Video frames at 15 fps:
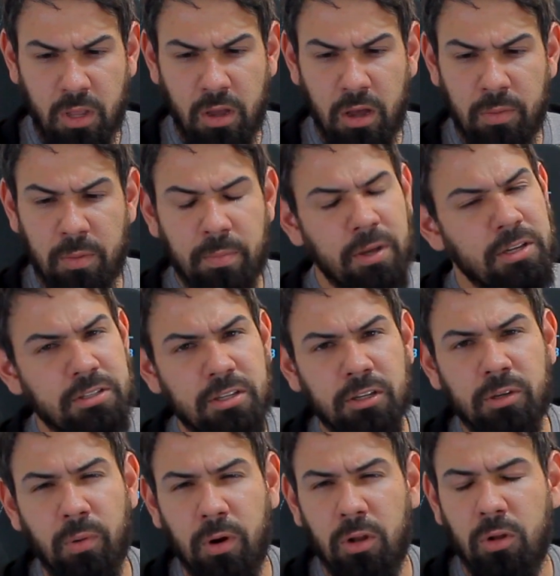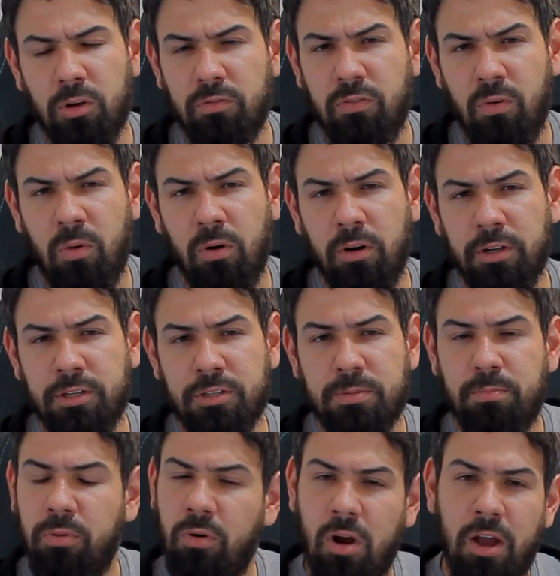The biggest thing you want to look for is
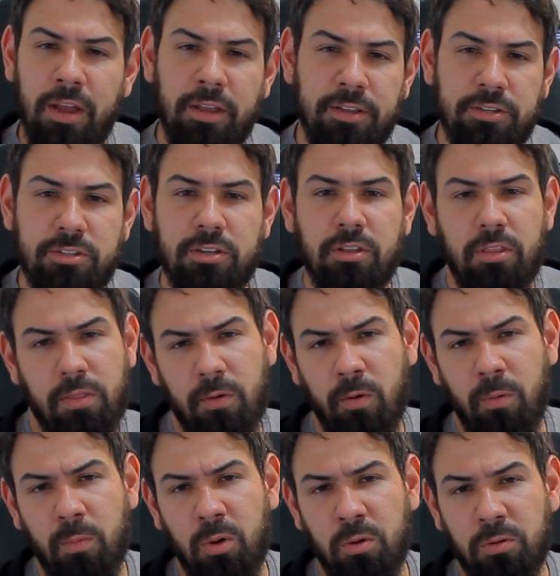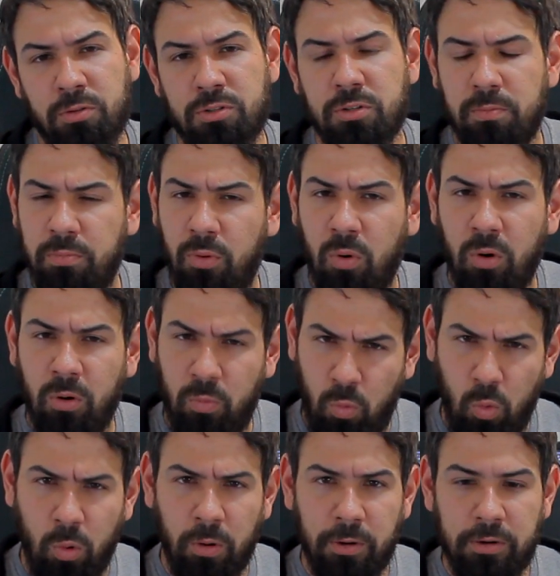price, thermal, support,
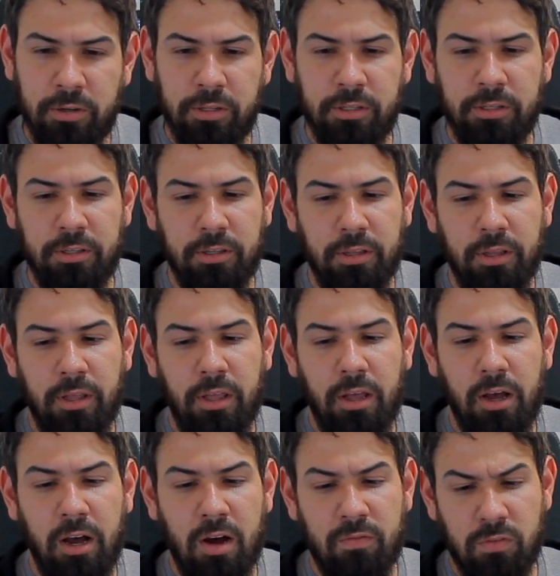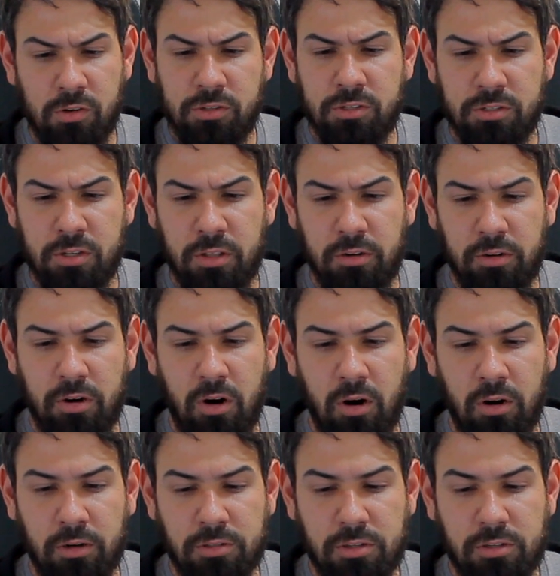warranty versus other
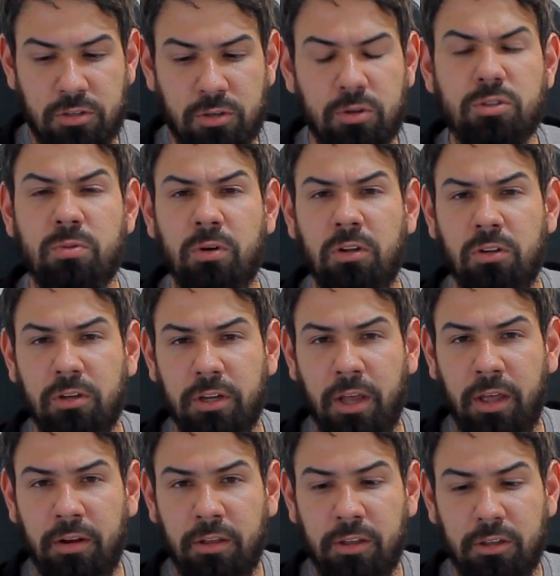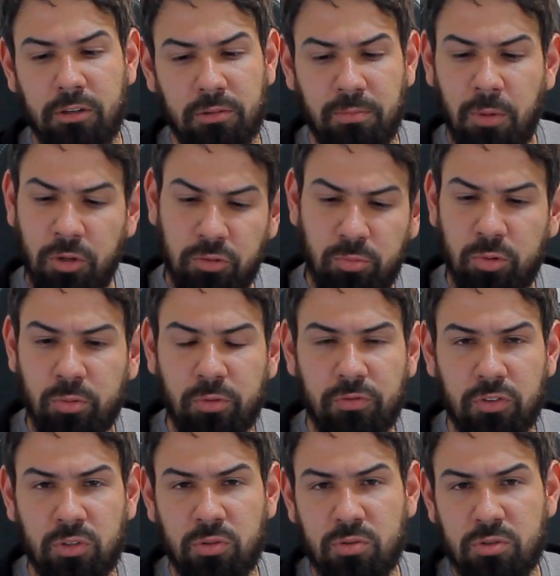cards. So you always want to look at multiple
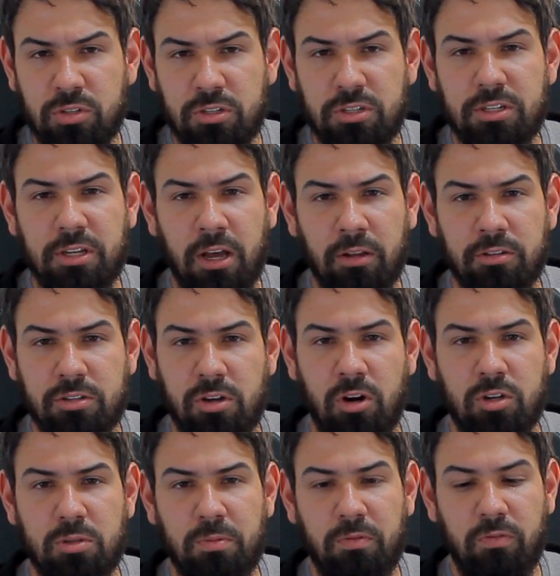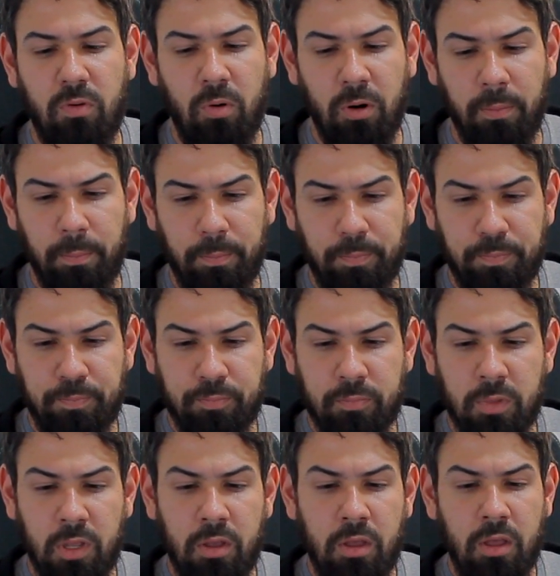reviews and see how these cards perform.
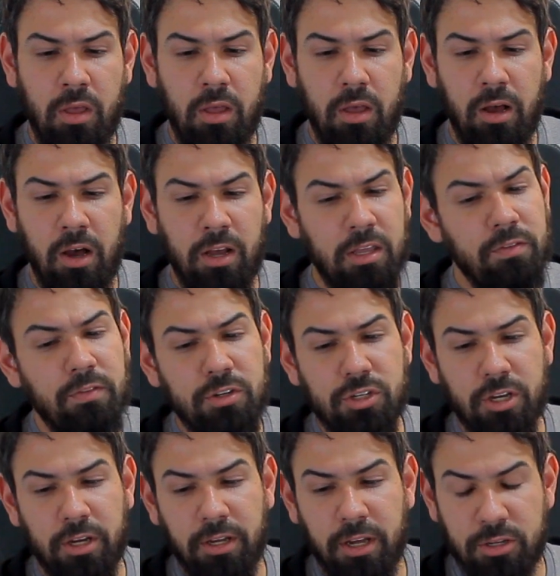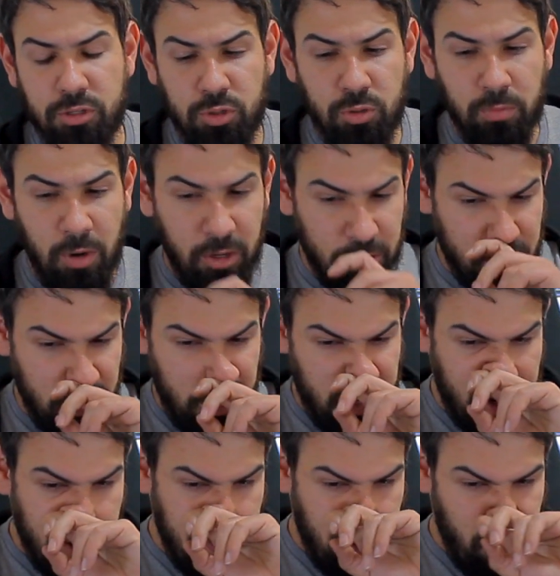EVGA has two models they're going
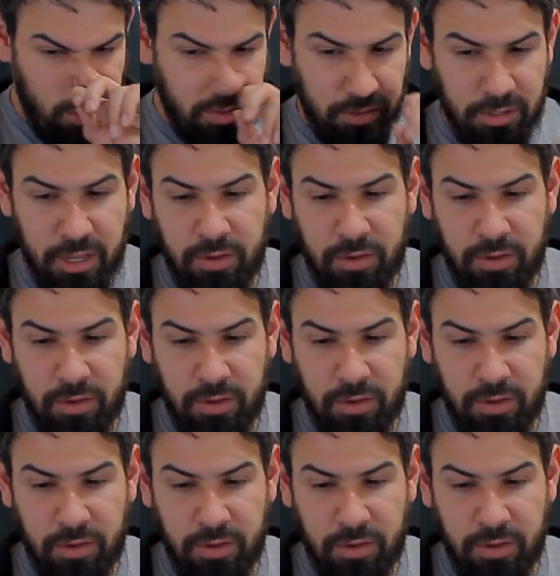to come out with, the